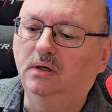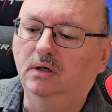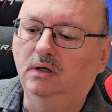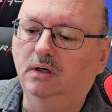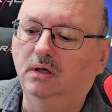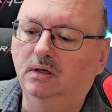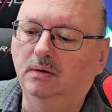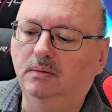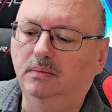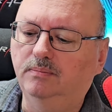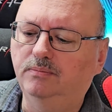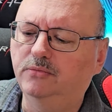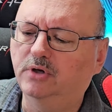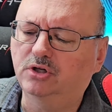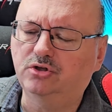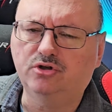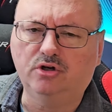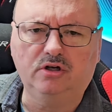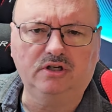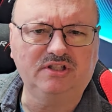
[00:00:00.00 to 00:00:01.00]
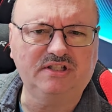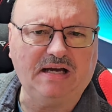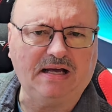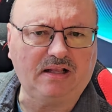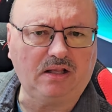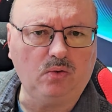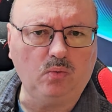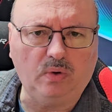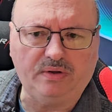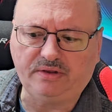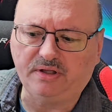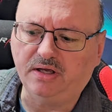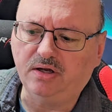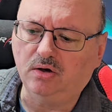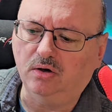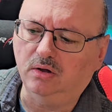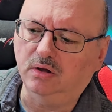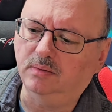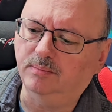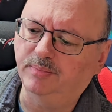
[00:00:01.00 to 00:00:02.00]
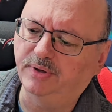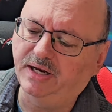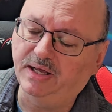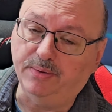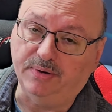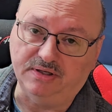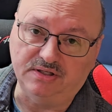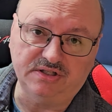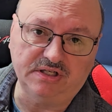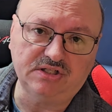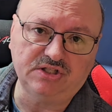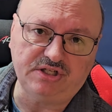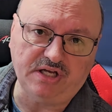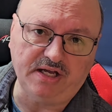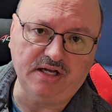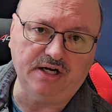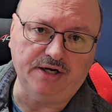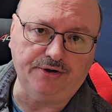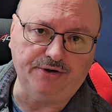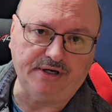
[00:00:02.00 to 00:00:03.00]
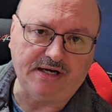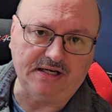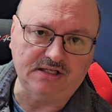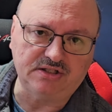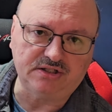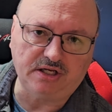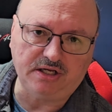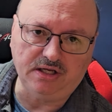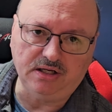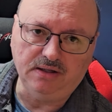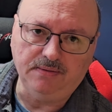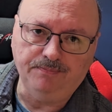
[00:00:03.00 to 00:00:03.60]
I'm not sure exactly what they call it, but anyway, 6800 XT.